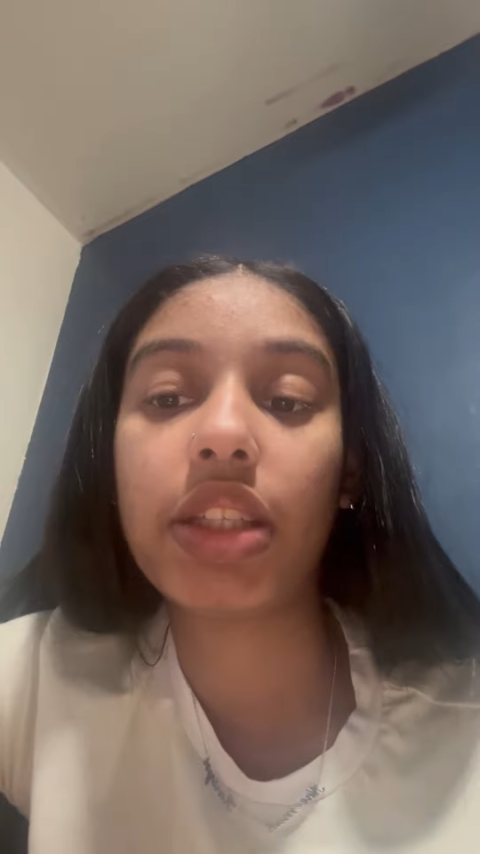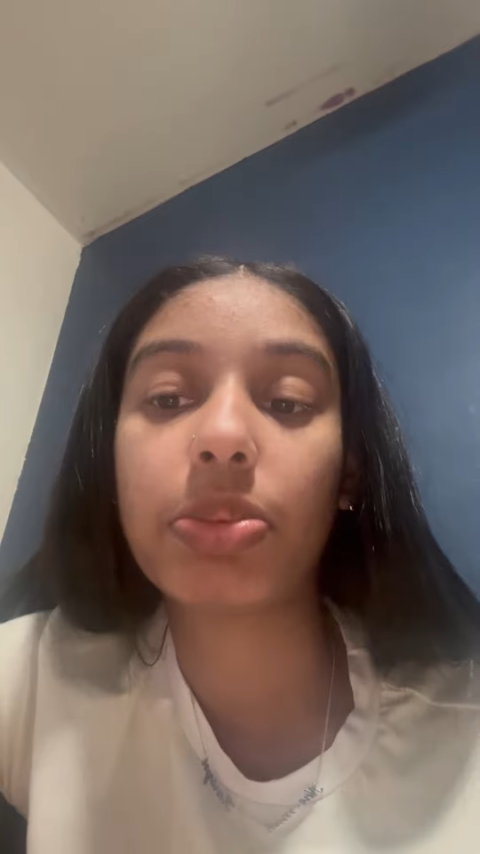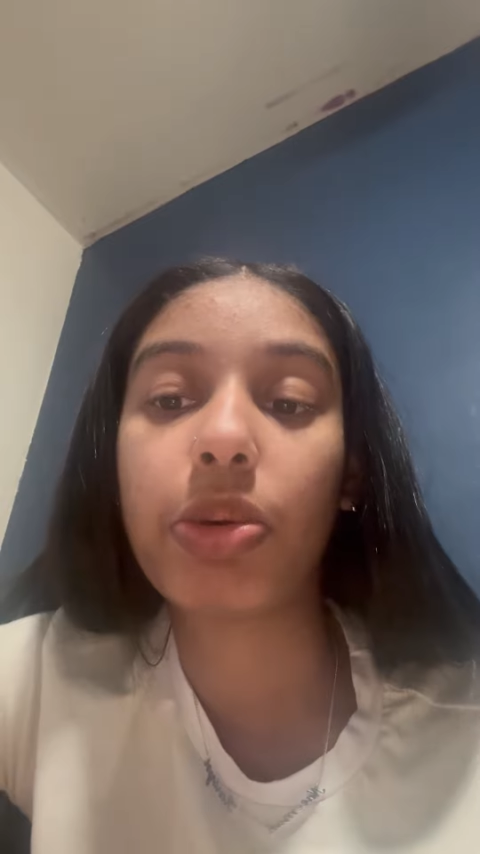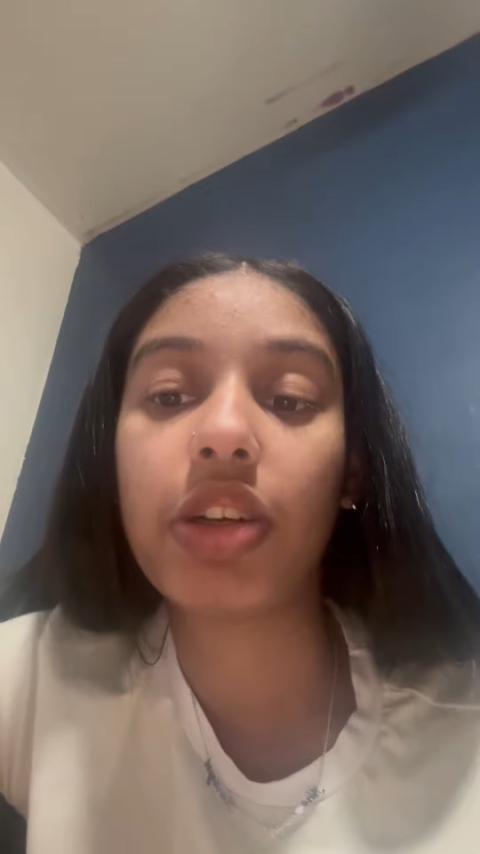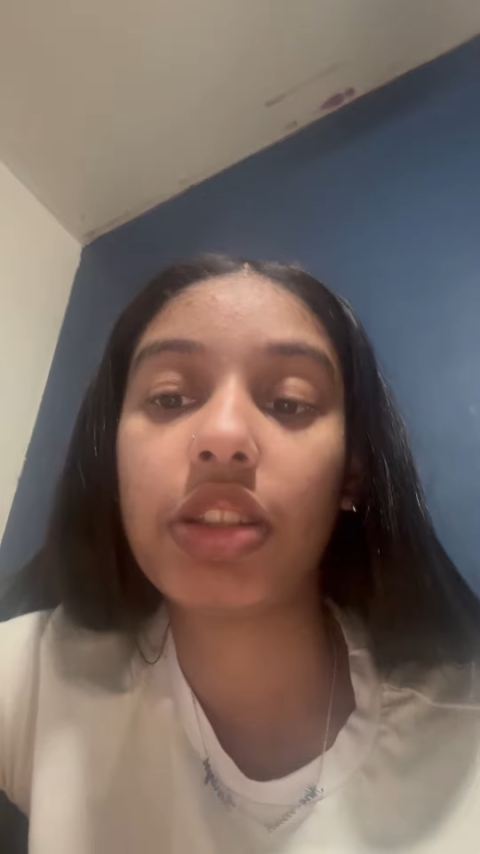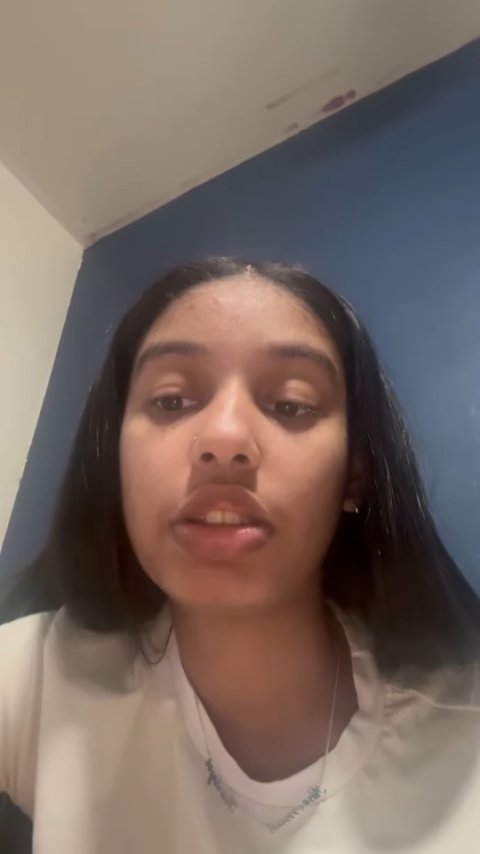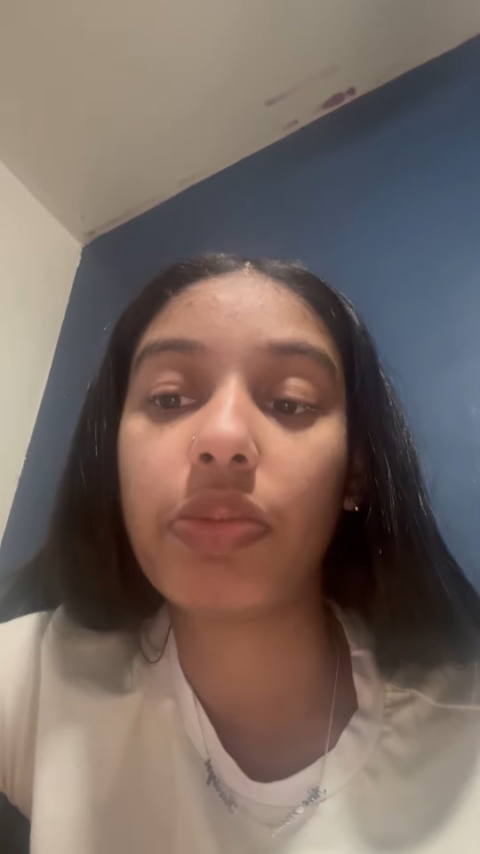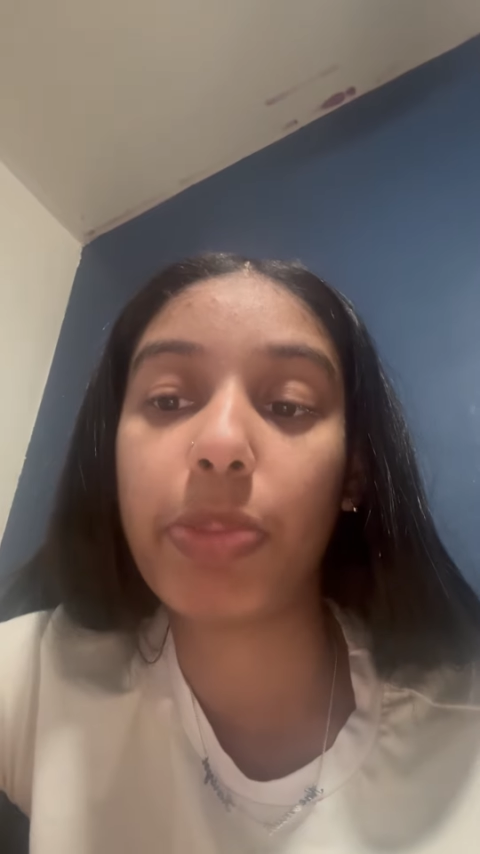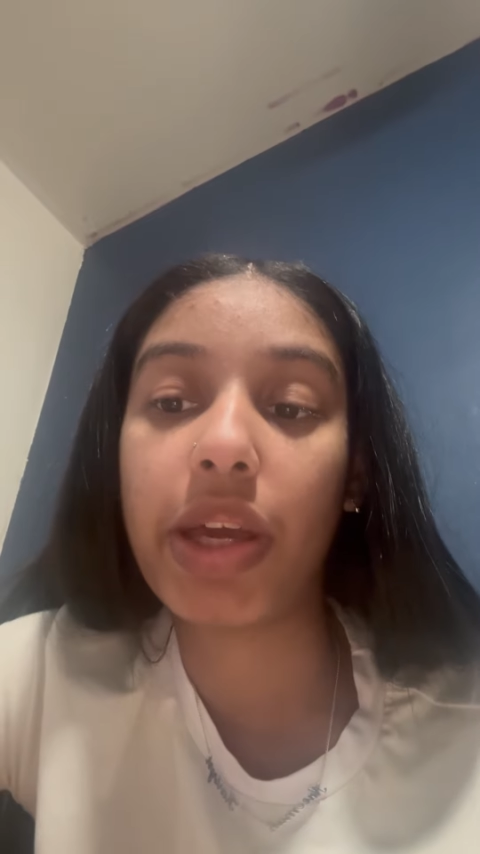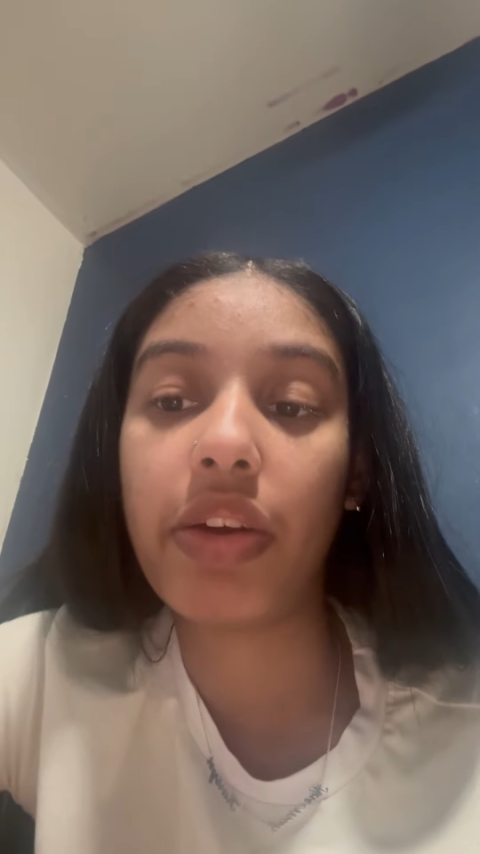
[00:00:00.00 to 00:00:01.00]
products
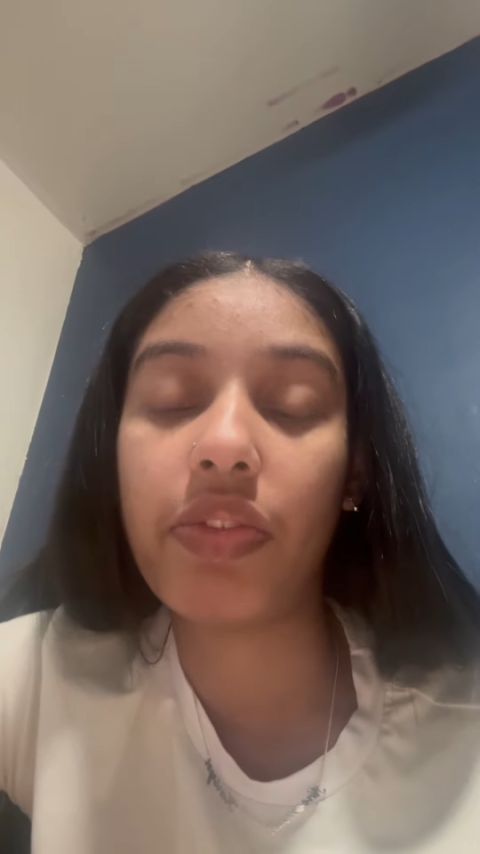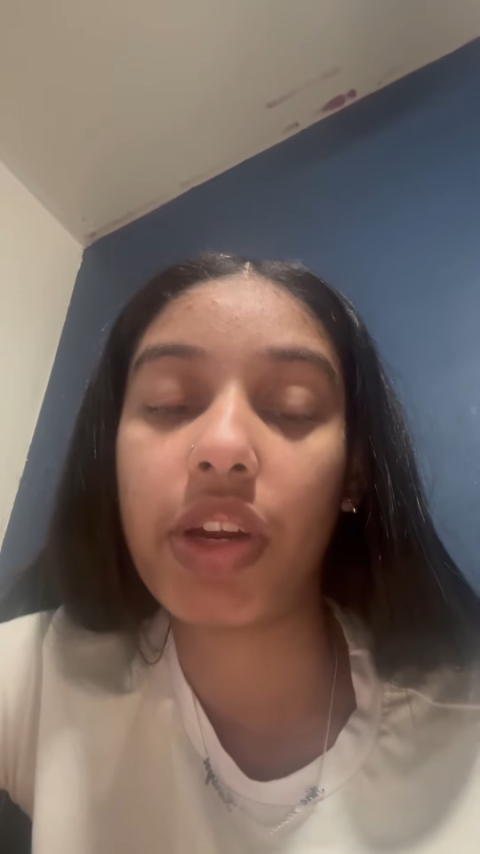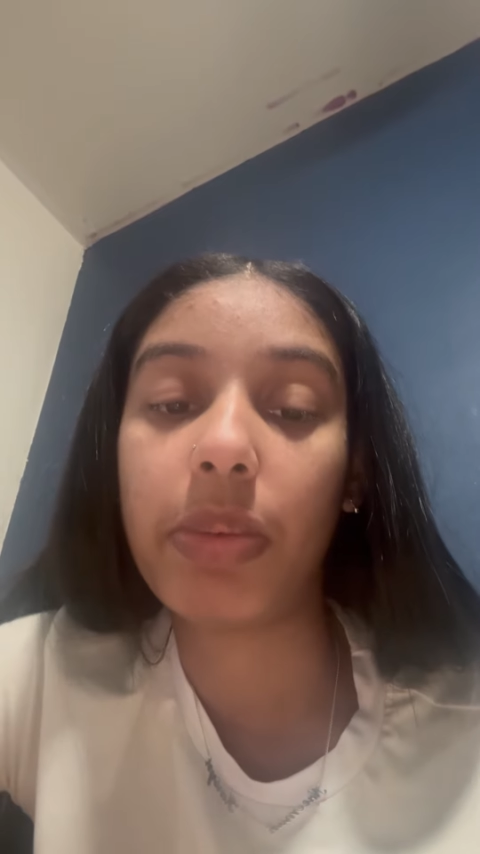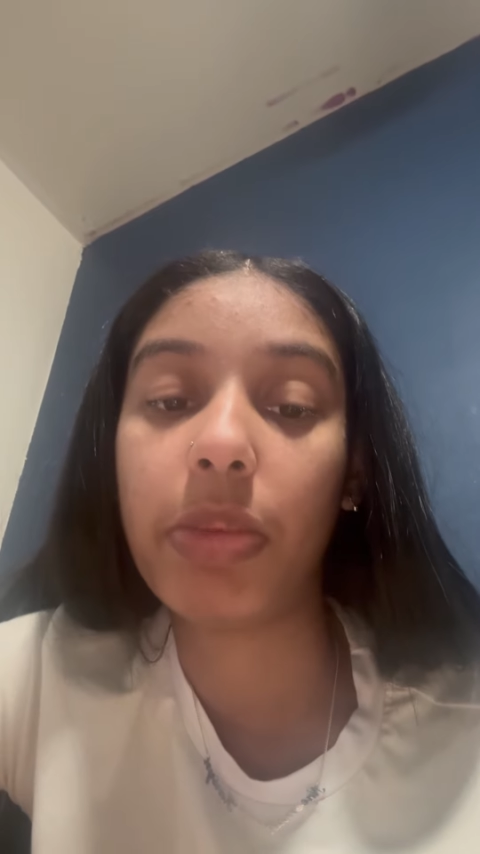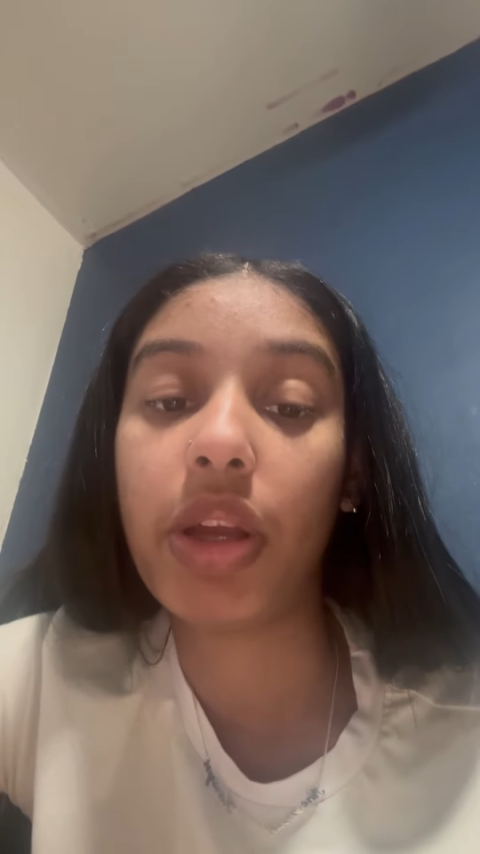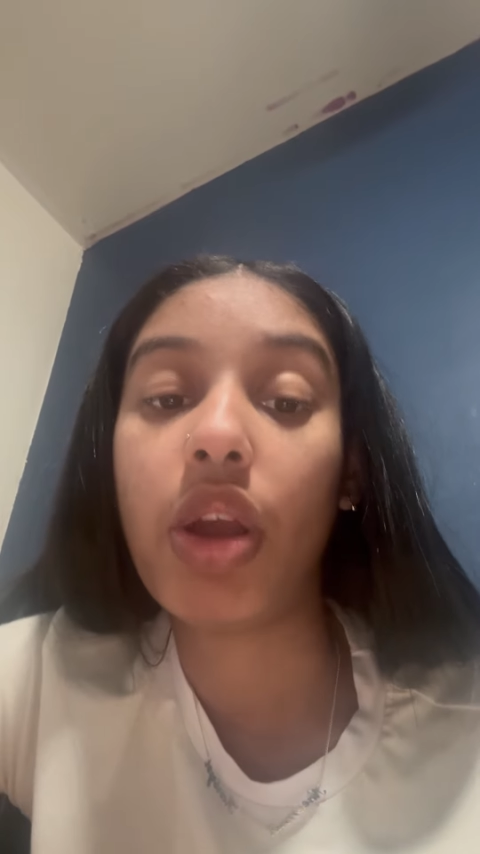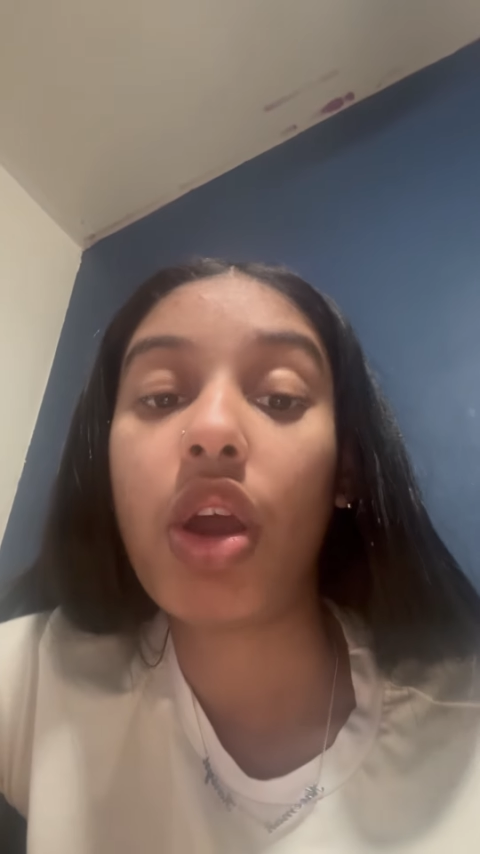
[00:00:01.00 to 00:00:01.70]
of bad environment.